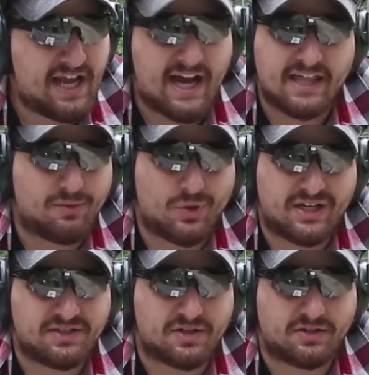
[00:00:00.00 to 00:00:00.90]
and then when
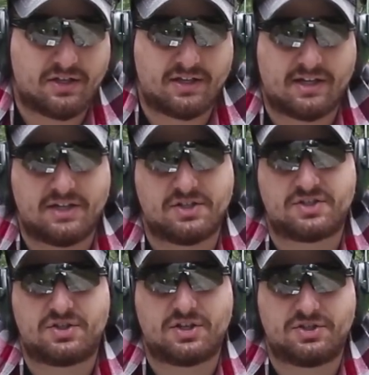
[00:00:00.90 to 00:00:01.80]
he's all done, I
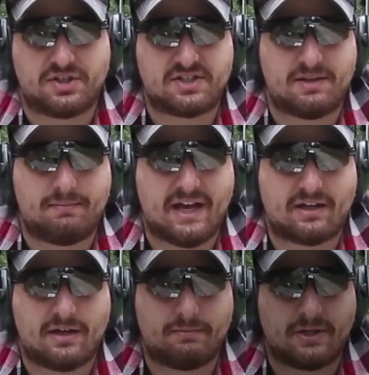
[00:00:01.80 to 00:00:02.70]
just adjust it
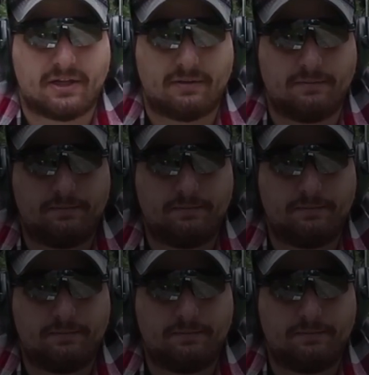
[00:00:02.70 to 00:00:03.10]
back up again.